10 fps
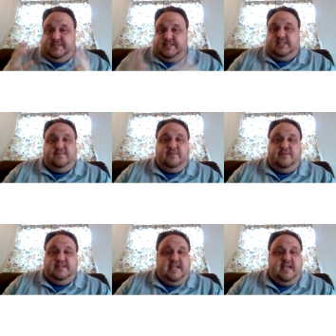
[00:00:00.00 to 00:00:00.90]
just
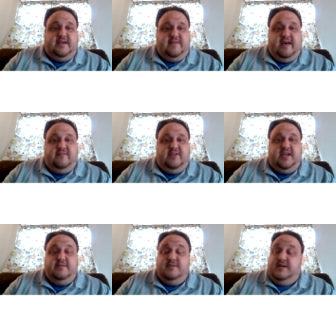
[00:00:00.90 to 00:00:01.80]
for the sake of having
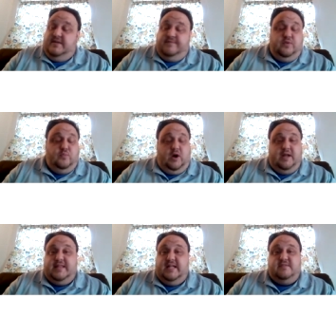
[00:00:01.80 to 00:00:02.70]
it. If you
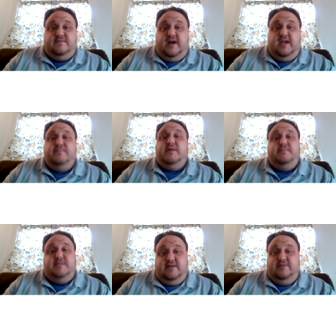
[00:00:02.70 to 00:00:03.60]
want, that's fine, but
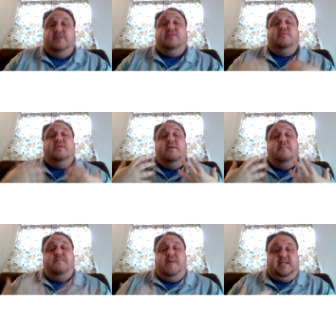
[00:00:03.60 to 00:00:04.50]
I'm telling you,
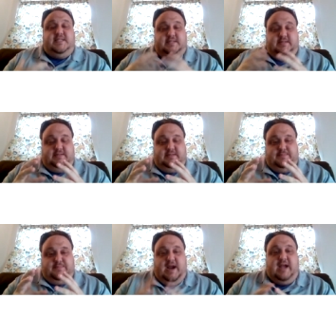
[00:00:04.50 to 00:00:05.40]
best
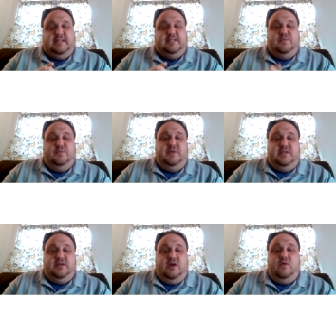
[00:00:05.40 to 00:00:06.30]
practice would
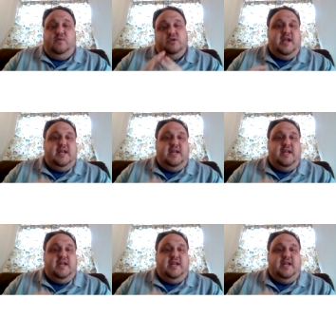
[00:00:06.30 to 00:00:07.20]
be to go
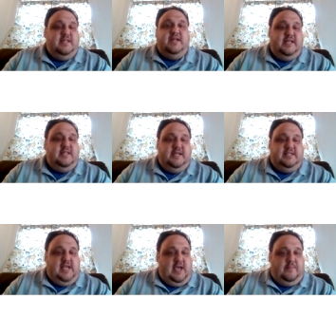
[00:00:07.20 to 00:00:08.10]
straight into the
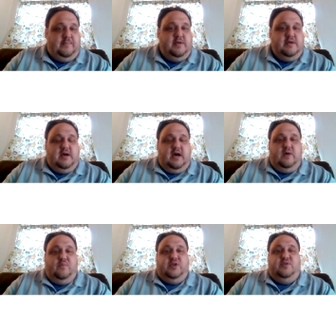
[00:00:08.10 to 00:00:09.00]
exam
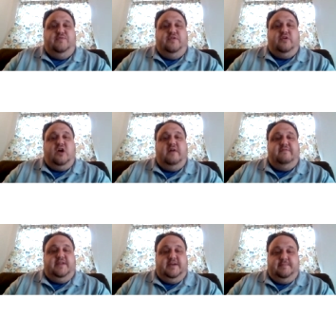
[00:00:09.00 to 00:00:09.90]
uh, when you feel
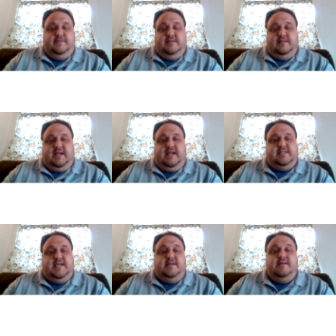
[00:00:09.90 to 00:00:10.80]
confident. Like I
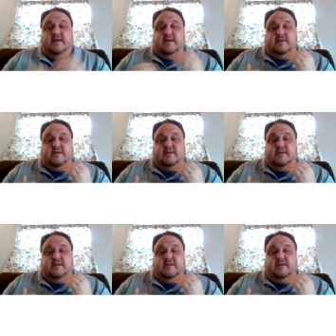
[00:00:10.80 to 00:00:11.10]
said,